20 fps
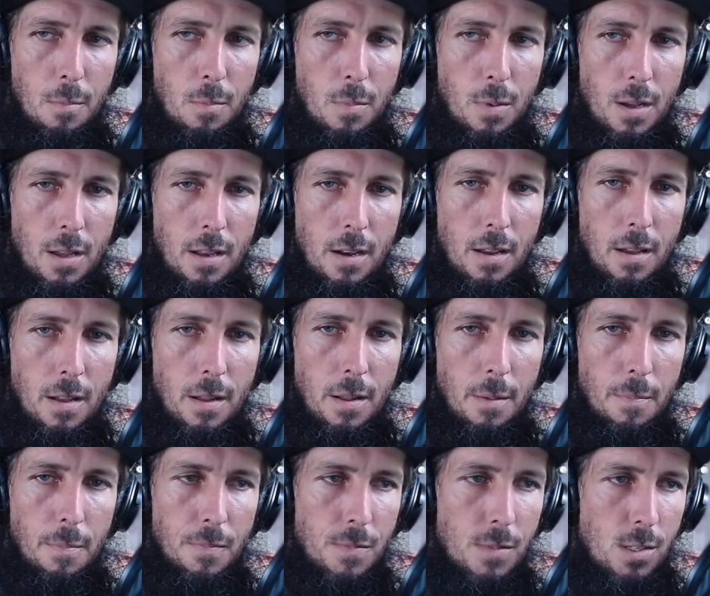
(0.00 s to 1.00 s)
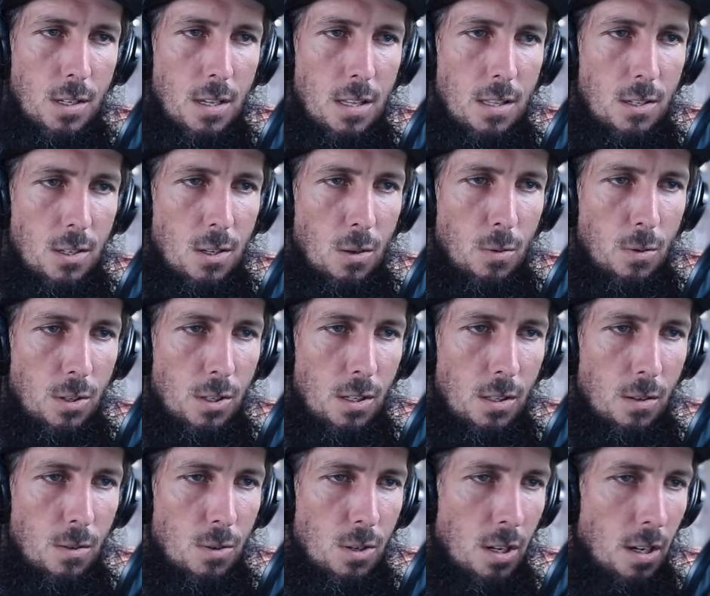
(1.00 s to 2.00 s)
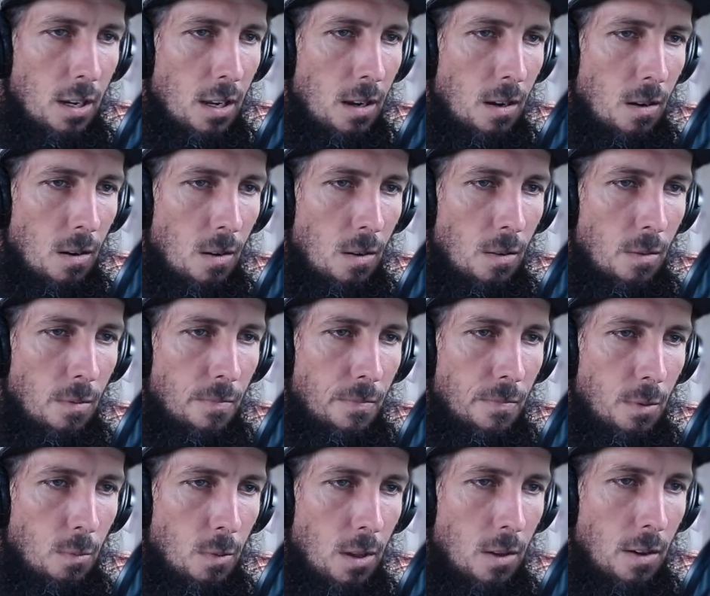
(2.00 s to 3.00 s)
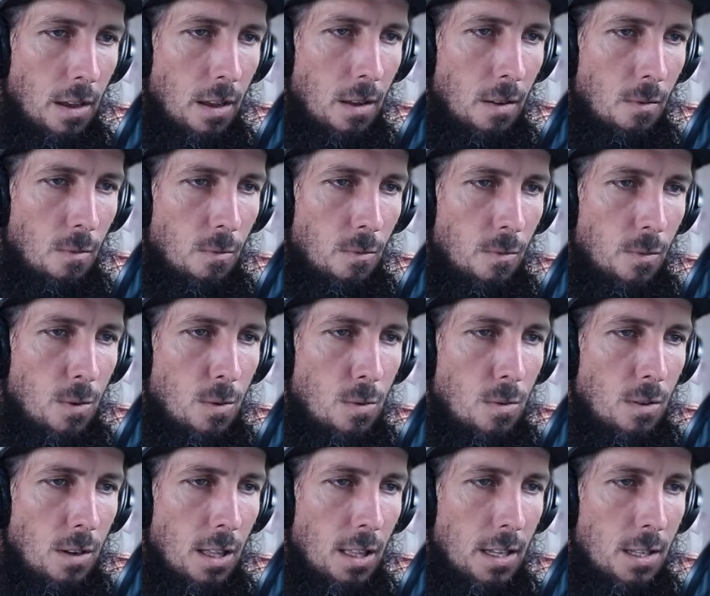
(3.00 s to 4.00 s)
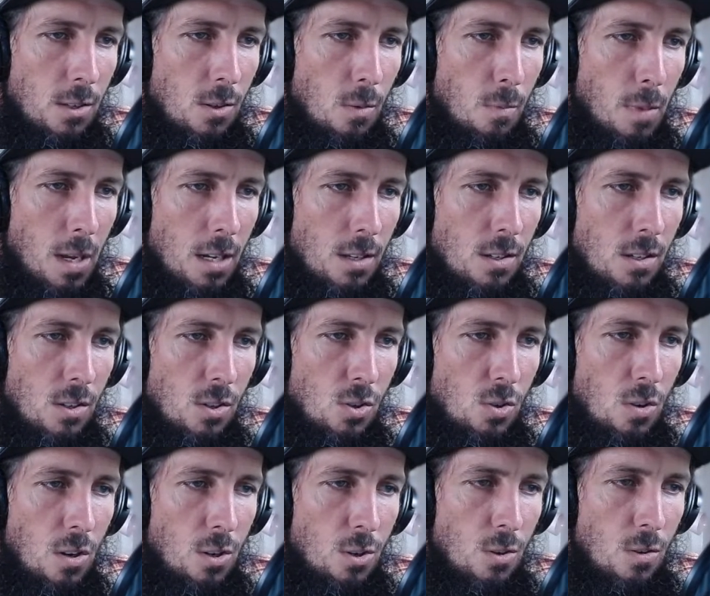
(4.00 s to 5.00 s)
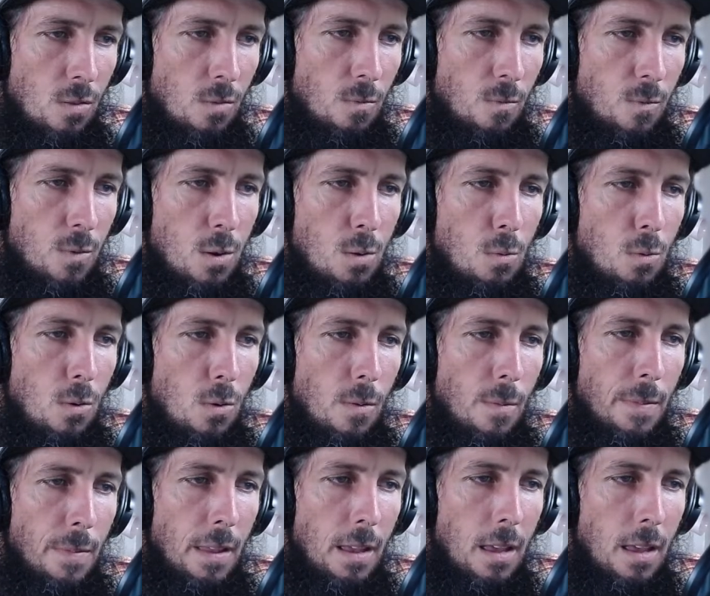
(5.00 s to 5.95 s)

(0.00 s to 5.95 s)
but seed soak solution here, where you have food, cleanser, medicine, structure, and fuel,